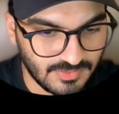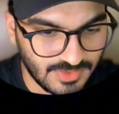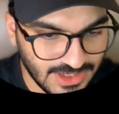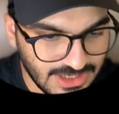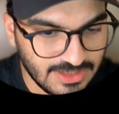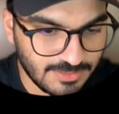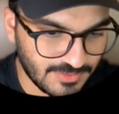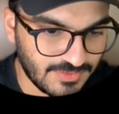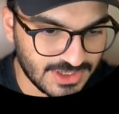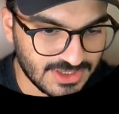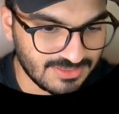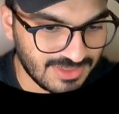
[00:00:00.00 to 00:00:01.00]
really
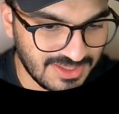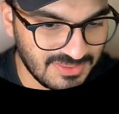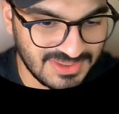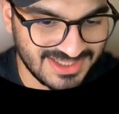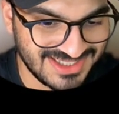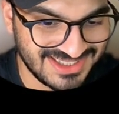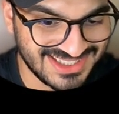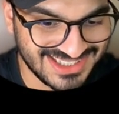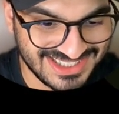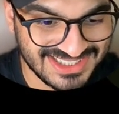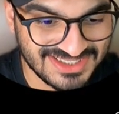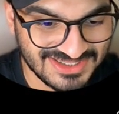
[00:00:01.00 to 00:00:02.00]
professional. By the way, this
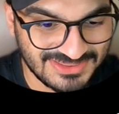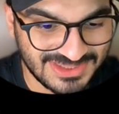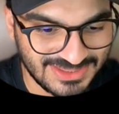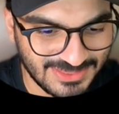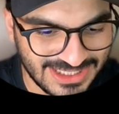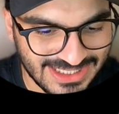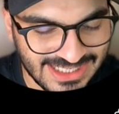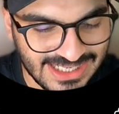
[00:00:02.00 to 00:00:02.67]
turned out very well.